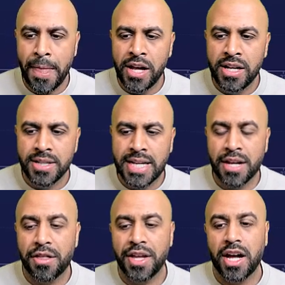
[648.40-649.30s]

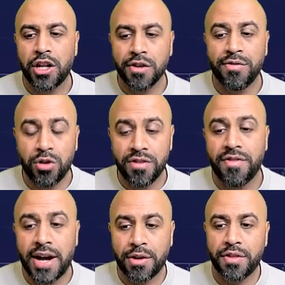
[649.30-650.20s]
Second thing I look for,
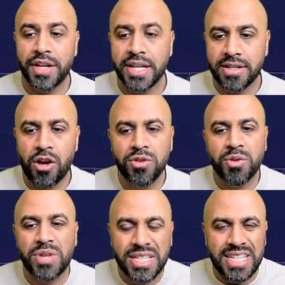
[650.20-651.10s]
final thing, is I also
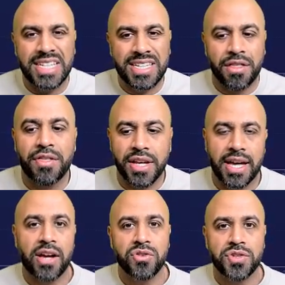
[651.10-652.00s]
want to see something
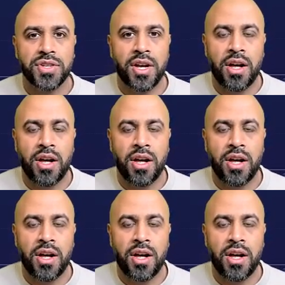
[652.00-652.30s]
else.